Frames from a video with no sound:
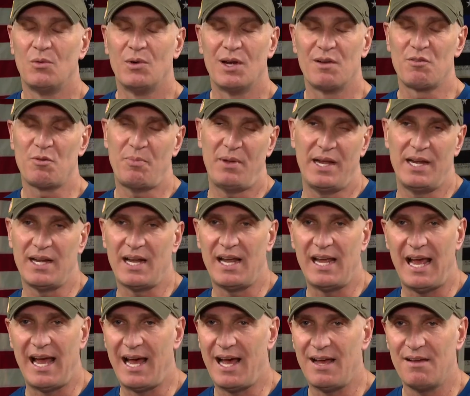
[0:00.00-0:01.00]
whatever pain I
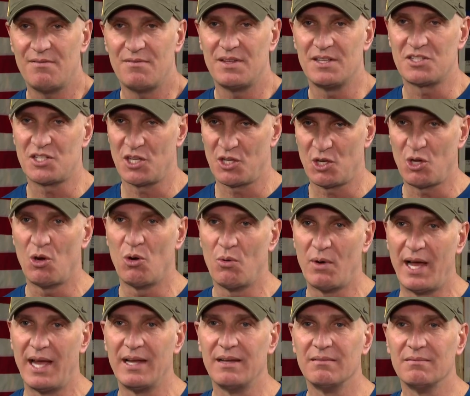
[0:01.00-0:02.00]
have is going to go
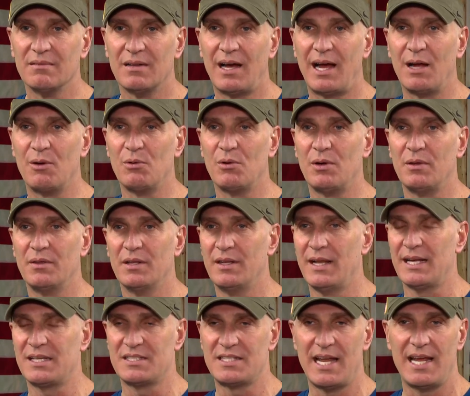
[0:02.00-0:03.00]
away. I, the
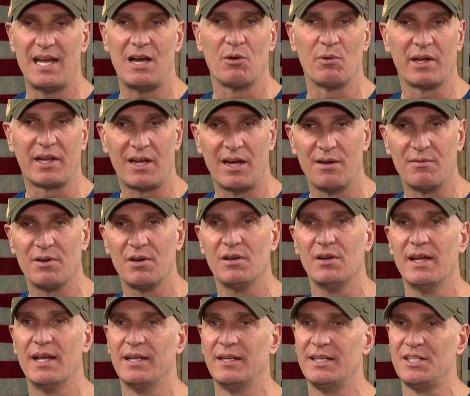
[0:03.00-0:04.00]
next day I'll recover
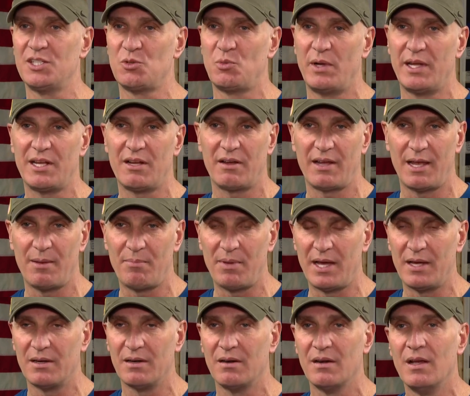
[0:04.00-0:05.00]
and each week I'll get
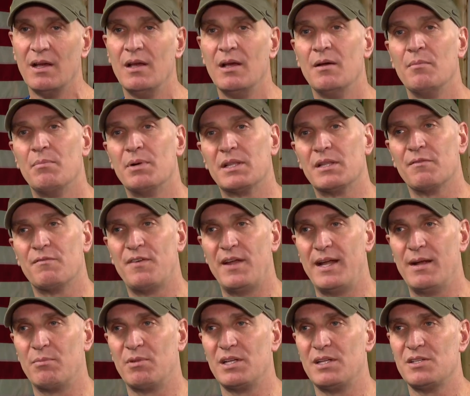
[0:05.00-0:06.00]
better. But the
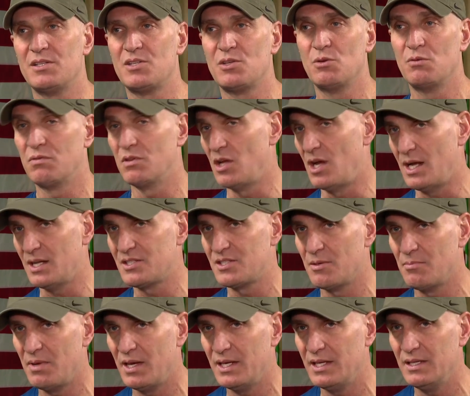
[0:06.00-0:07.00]
families who've lost
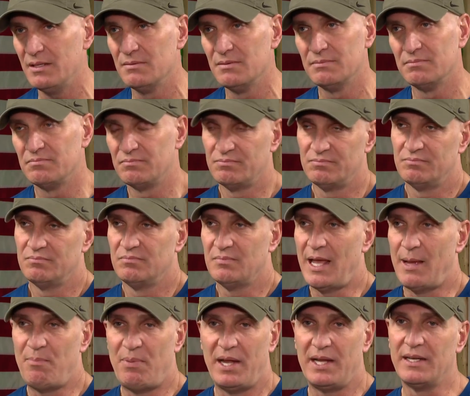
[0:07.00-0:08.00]
somebody,
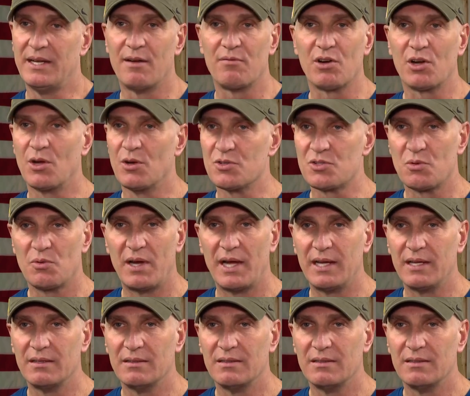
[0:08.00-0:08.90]
that pain never goes away.